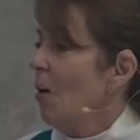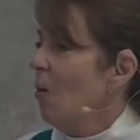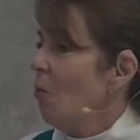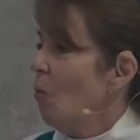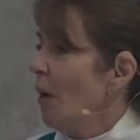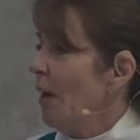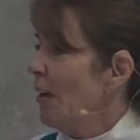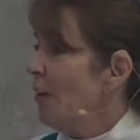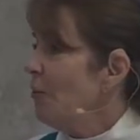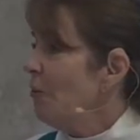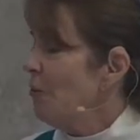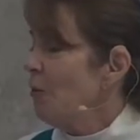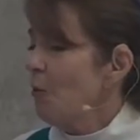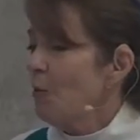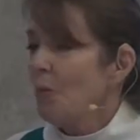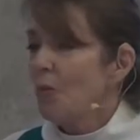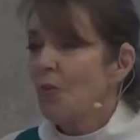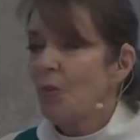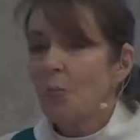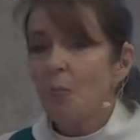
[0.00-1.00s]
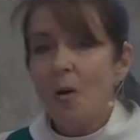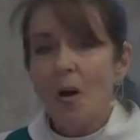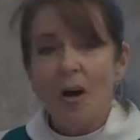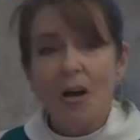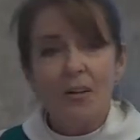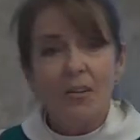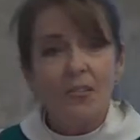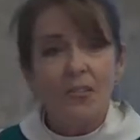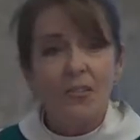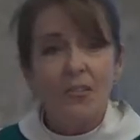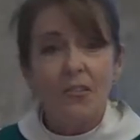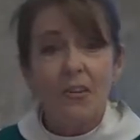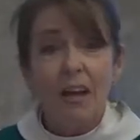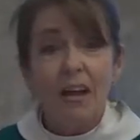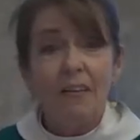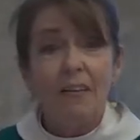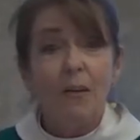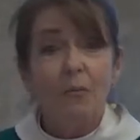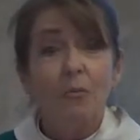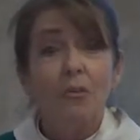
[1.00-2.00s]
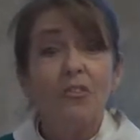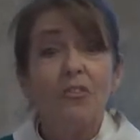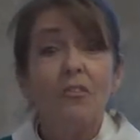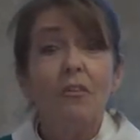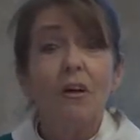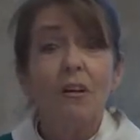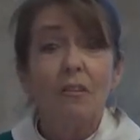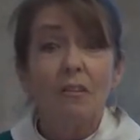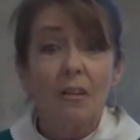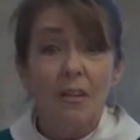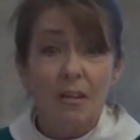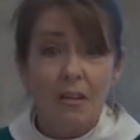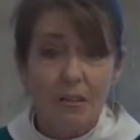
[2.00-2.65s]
waited for a response, and there was nothing.